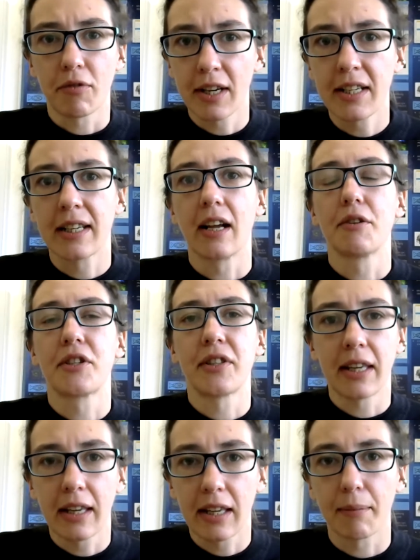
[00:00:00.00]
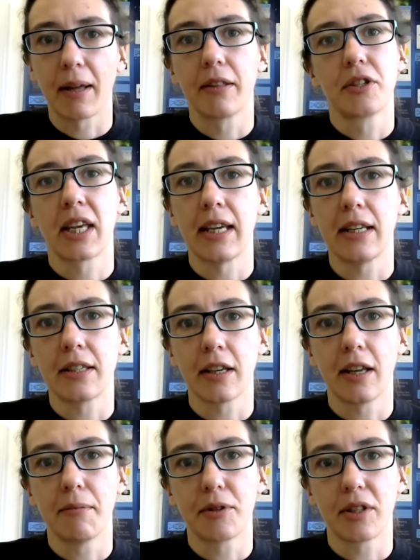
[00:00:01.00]
writing it, I was thinking about those key
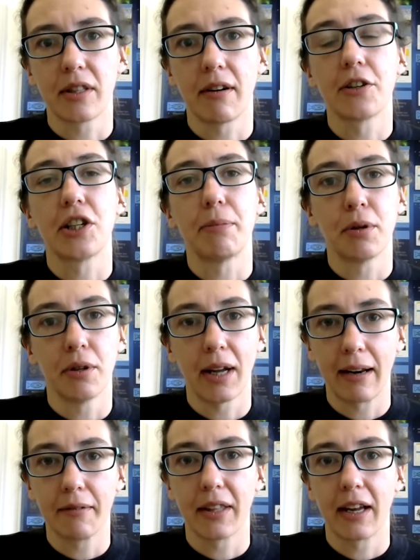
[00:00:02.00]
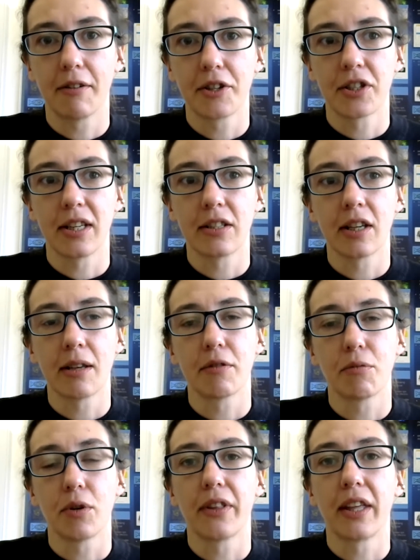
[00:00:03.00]
terms that they're actually put out there as, in terms
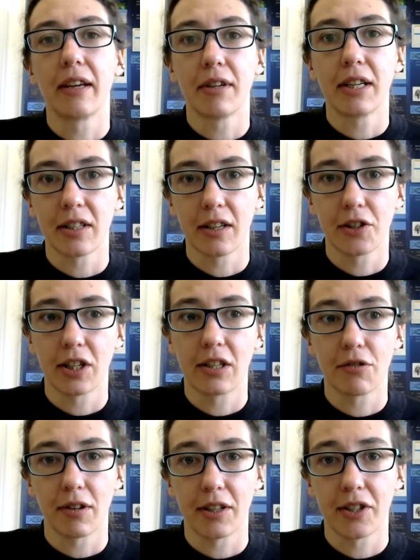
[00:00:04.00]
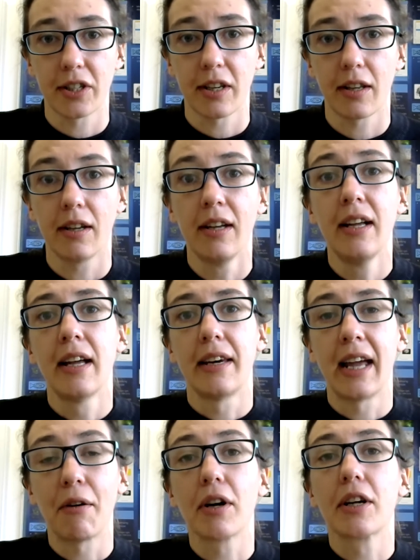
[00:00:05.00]
of what their research interests are
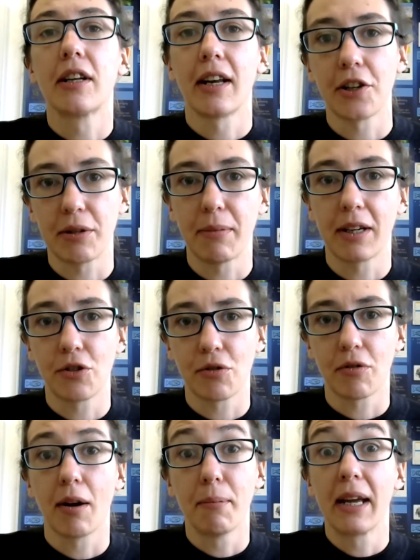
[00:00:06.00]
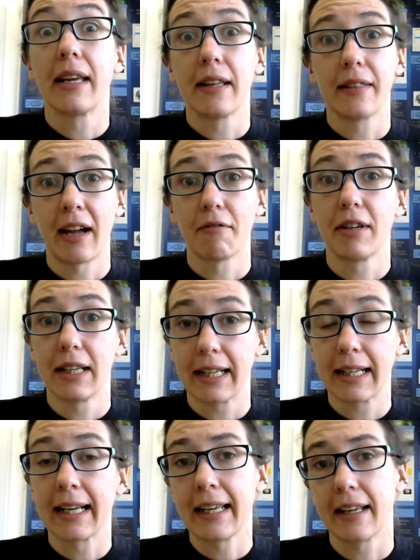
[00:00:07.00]
and how I could actually make sure I'm making that really
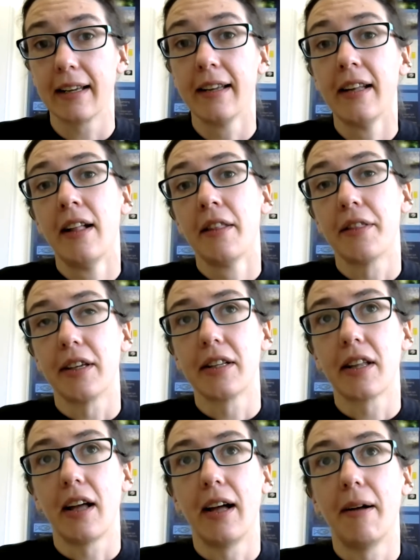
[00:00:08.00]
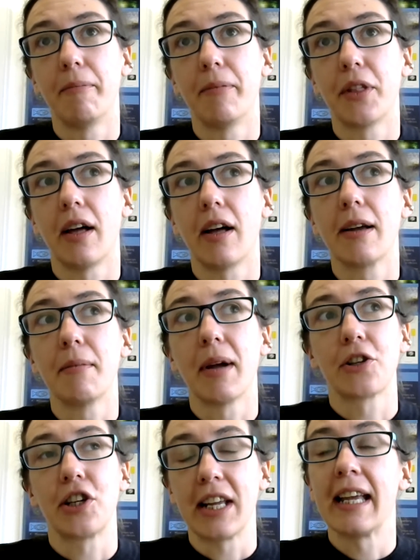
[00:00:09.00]
clear that that I'm
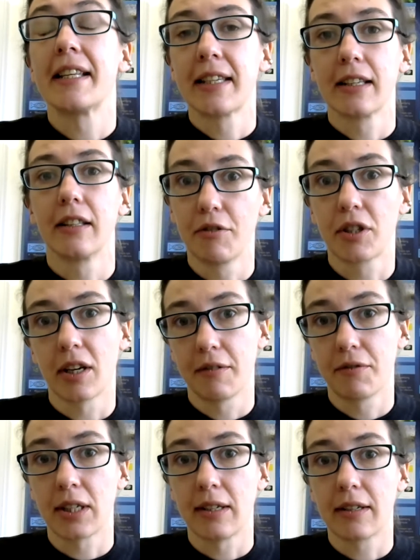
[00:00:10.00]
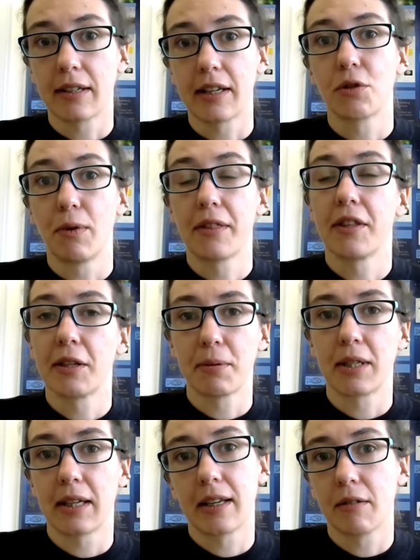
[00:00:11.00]
actually hitting those kind of targets with this
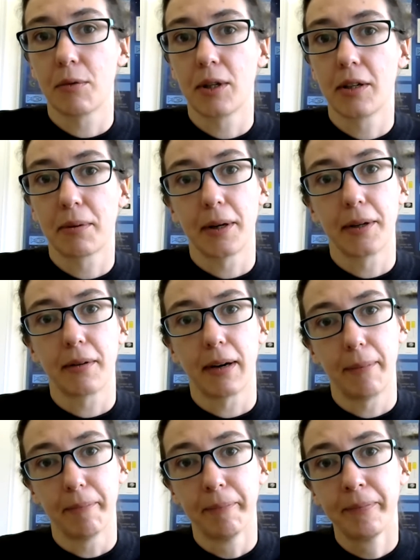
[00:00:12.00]
particular work program.